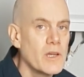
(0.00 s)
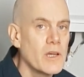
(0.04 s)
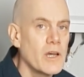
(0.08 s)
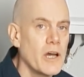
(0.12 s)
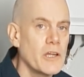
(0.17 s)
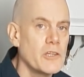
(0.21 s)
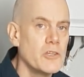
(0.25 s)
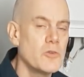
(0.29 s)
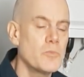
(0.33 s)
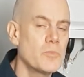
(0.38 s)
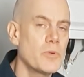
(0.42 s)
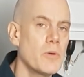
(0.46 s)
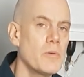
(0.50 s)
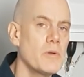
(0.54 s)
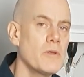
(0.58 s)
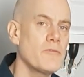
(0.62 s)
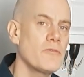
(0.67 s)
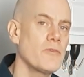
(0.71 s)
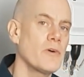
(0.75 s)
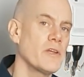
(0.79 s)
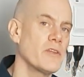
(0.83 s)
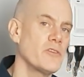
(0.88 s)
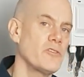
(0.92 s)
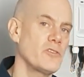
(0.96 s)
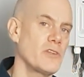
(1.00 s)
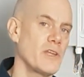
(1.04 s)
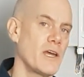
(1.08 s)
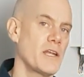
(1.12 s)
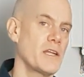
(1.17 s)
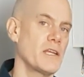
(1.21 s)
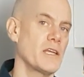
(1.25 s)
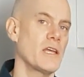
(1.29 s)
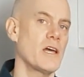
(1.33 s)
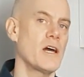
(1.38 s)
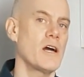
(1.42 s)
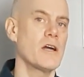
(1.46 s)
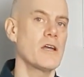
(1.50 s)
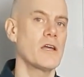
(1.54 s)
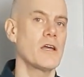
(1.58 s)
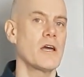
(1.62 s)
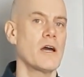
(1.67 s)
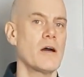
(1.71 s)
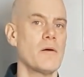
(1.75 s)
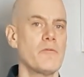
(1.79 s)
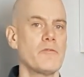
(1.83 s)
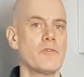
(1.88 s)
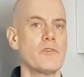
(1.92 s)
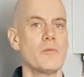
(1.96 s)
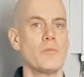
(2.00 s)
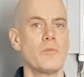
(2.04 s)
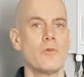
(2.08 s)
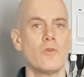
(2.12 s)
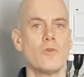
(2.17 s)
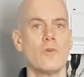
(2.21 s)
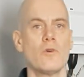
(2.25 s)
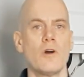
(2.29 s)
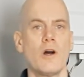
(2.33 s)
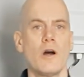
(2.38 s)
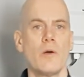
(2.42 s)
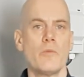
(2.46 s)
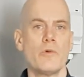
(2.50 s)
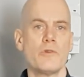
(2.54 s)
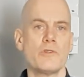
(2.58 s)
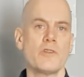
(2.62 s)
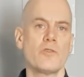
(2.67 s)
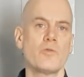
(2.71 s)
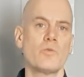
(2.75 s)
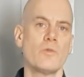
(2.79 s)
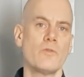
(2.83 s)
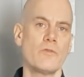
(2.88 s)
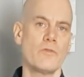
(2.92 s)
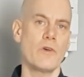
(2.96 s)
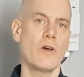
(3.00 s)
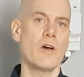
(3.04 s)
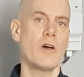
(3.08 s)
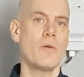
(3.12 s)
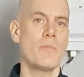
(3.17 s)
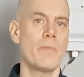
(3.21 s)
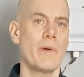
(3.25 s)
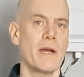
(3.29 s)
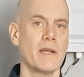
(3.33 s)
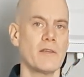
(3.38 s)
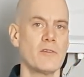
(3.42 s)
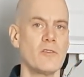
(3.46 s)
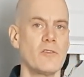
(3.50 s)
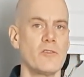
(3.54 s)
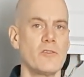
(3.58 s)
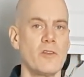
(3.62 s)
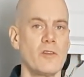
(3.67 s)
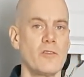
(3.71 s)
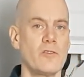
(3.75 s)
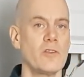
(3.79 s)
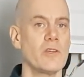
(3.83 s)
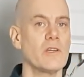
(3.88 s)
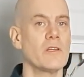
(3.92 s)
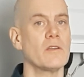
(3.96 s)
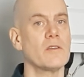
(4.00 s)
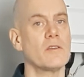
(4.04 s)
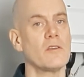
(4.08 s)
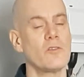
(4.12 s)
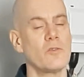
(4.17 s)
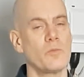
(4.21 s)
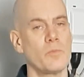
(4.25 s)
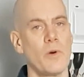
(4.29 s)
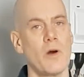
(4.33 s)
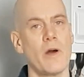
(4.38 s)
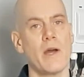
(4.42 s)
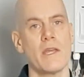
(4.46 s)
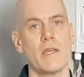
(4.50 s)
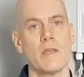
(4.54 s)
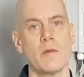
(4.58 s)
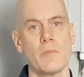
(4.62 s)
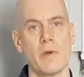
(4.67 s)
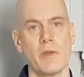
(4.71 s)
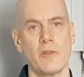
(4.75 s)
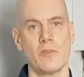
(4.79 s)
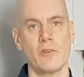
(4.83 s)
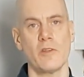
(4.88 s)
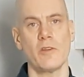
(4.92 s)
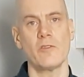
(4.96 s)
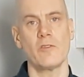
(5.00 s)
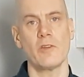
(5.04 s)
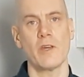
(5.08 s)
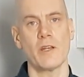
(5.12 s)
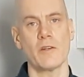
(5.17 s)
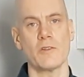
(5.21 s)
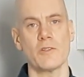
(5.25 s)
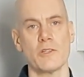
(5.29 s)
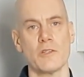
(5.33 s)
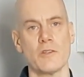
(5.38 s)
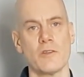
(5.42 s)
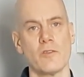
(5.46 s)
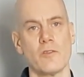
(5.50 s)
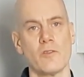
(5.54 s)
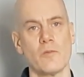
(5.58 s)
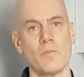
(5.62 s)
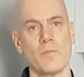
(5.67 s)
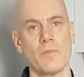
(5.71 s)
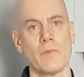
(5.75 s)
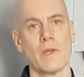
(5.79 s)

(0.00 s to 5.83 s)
and you'll probably find standing uncomfortable and will just revert back to sitting despite your best intentions.